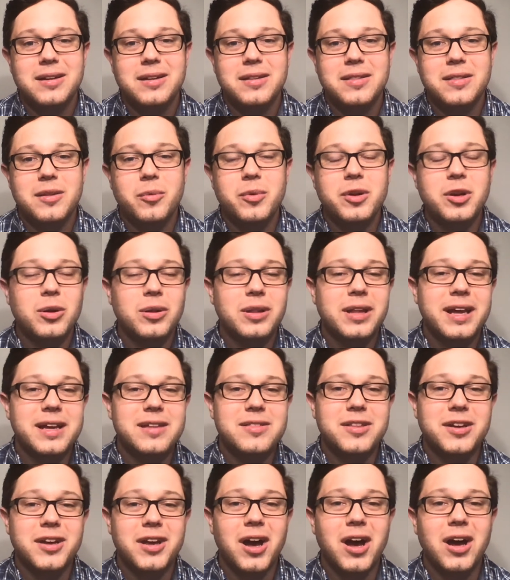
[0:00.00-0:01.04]
that we don't like
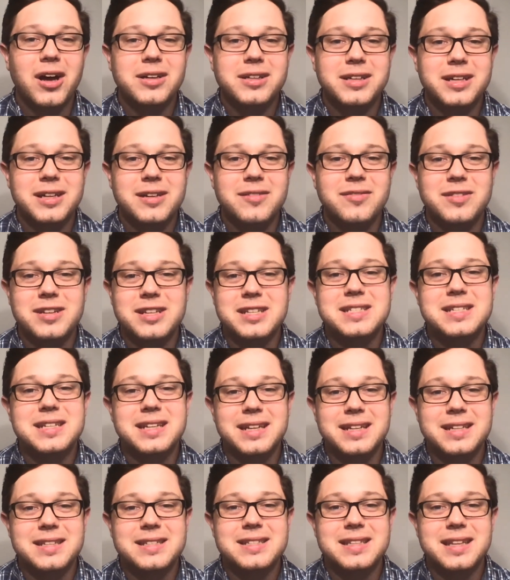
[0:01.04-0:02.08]
the cognitive
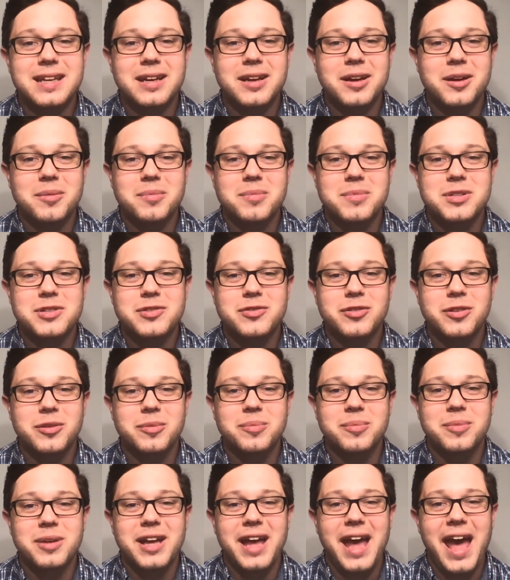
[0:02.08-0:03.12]
dissonance that comes
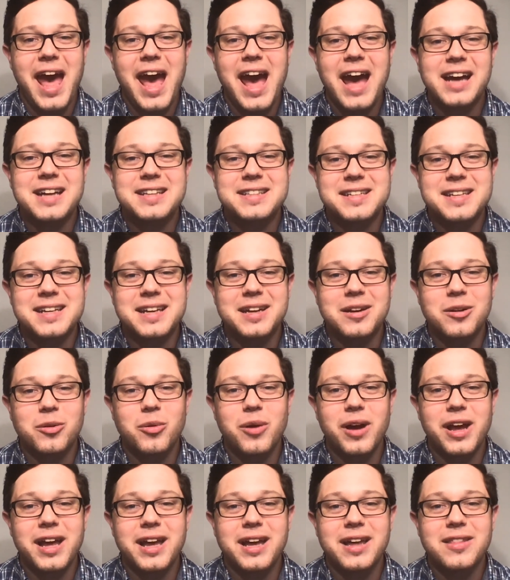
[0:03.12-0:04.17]
from acting in a
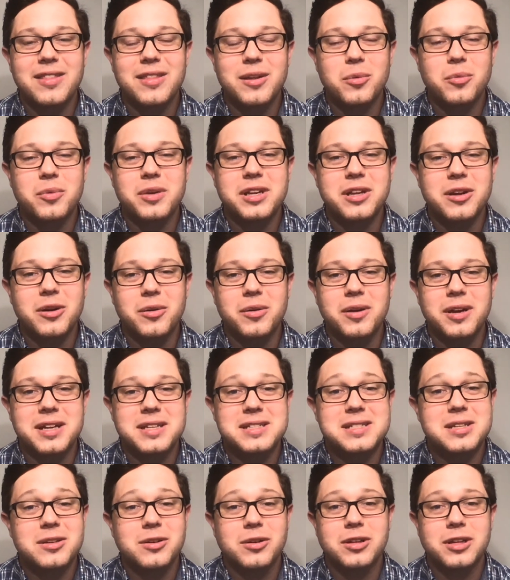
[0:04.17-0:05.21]
way that we don't
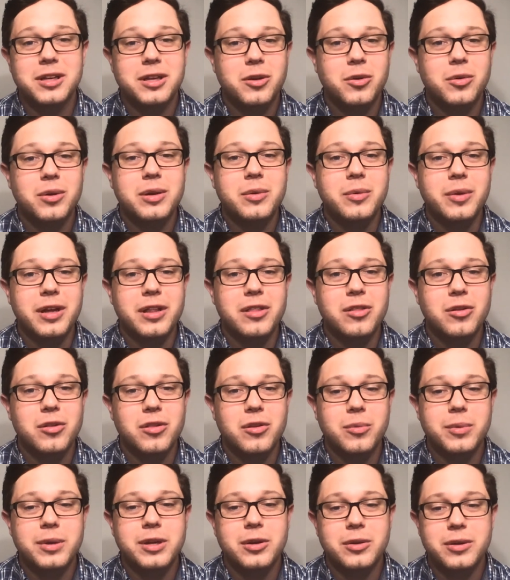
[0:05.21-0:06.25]
necessarily agree with or
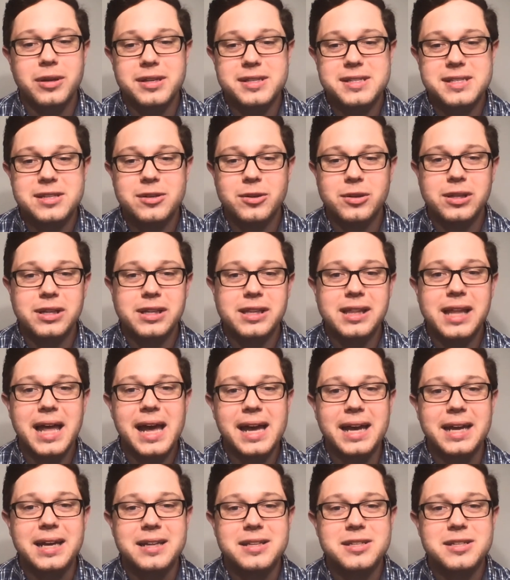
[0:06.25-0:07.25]
that we don't necessarily like,